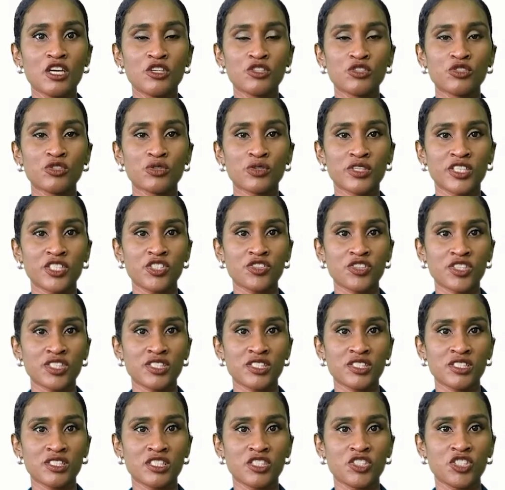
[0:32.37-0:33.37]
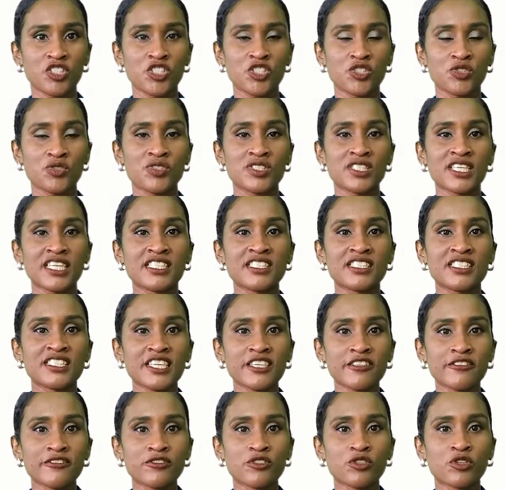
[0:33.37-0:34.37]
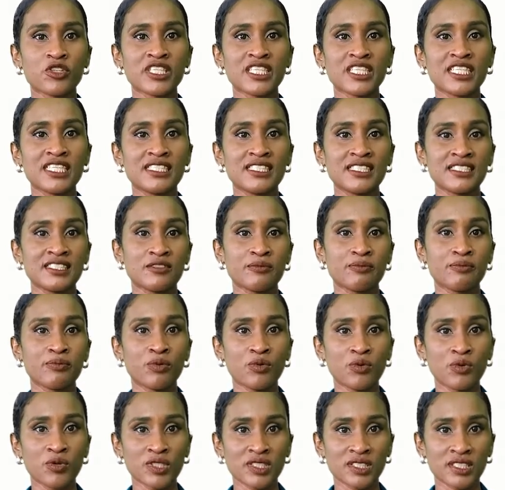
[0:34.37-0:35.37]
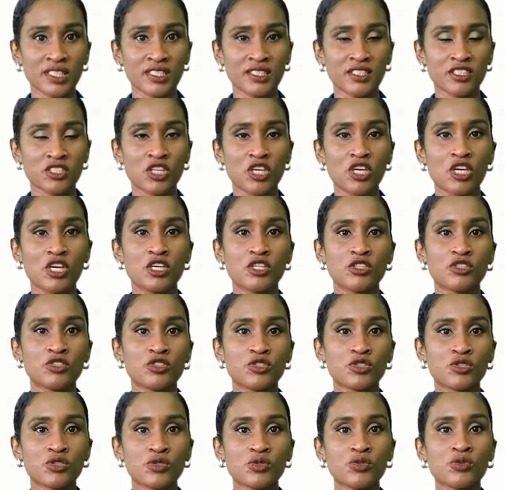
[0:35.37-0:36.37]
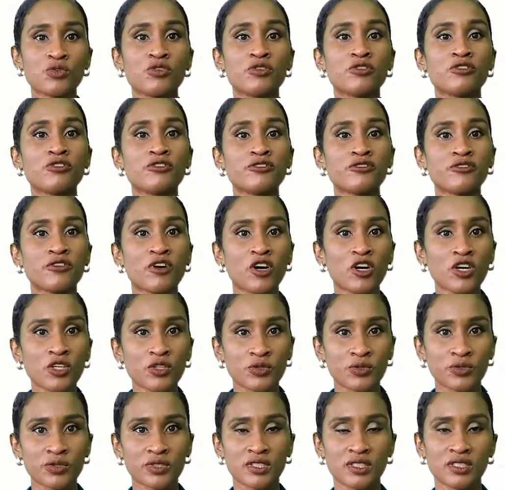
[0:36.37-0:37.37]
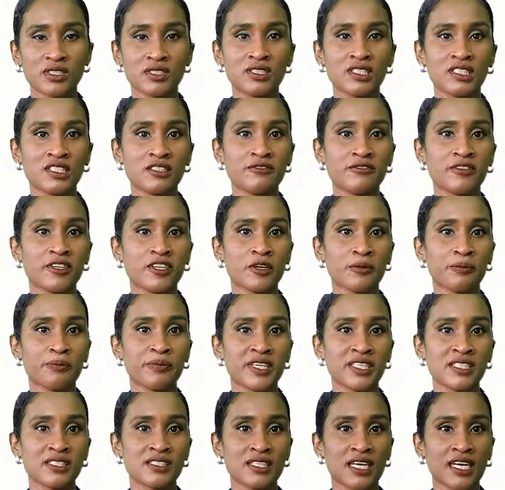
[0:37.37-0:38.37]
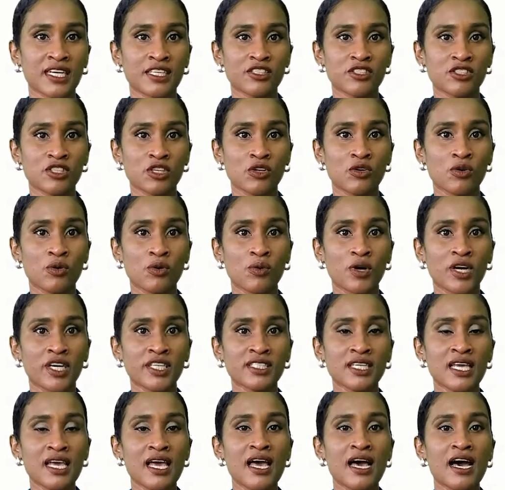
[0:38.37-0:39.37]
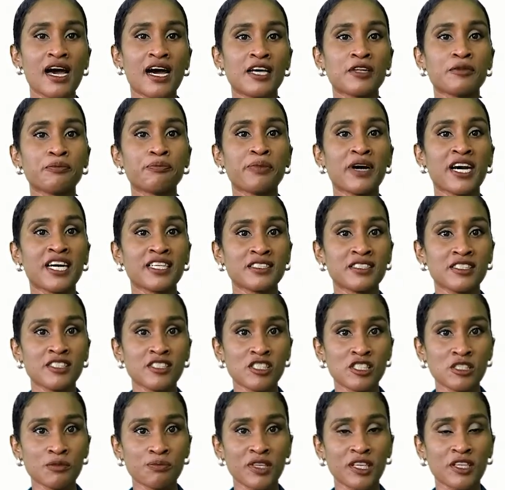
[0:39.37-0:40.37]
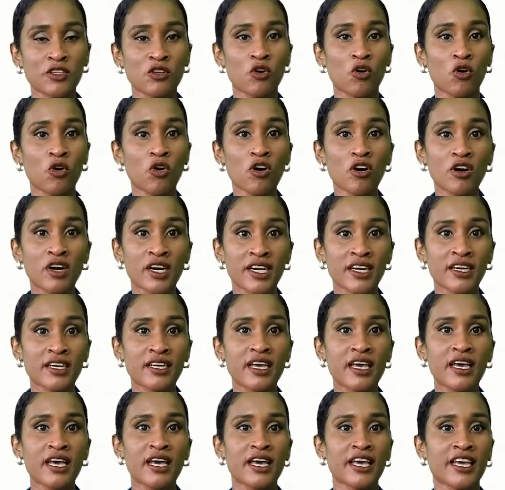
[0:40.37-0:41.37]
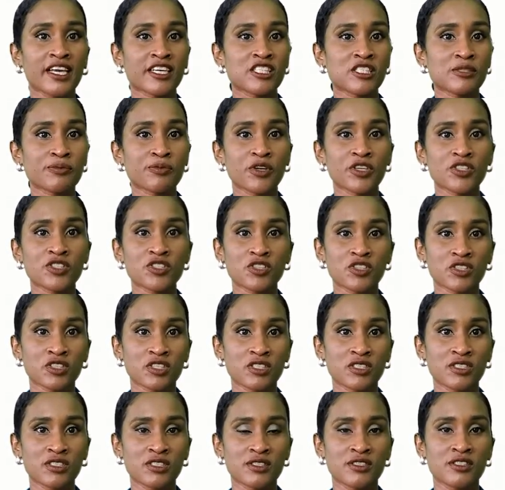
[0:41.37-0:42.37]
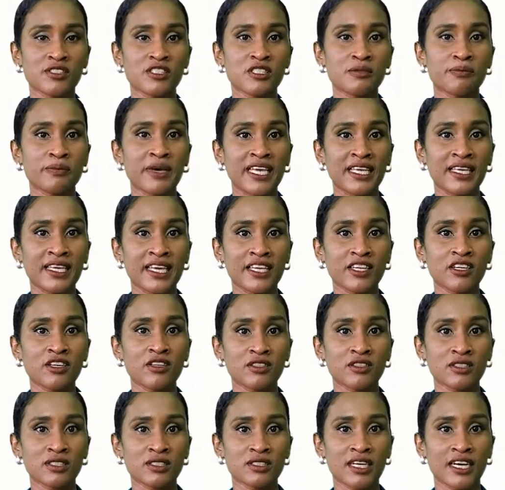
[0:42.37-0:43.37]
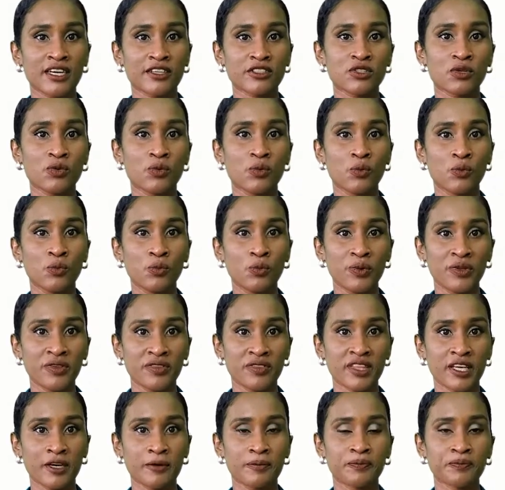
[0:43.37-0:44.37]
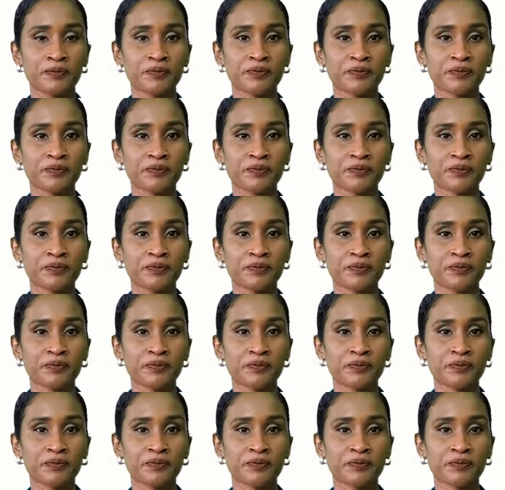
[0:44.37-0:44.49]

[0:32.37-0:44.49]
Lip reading: to address these issues, and therefore it is important to follow the developments as they go on and participate or express your concerns by getting in contact with them.